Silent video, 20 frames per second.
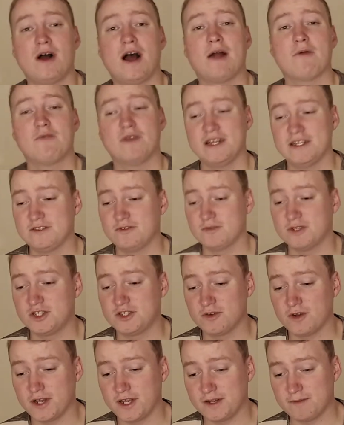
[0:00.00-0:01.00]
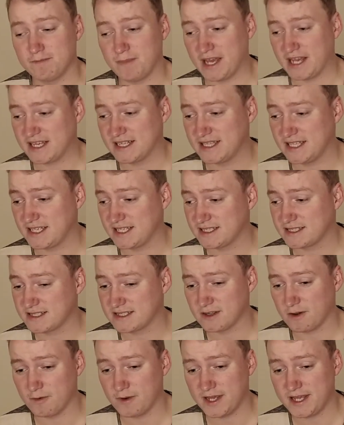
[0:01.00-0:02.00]
I really do enjoy making these.
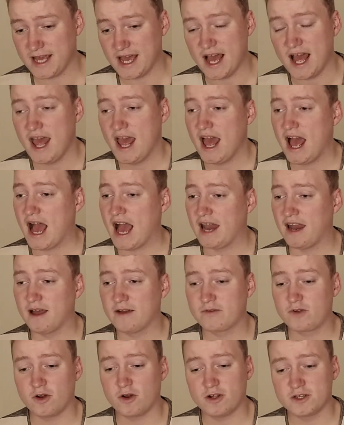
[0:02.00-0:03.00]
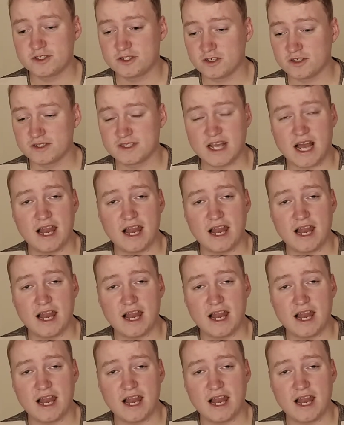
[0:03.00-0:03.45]
So yeah, I love cultures.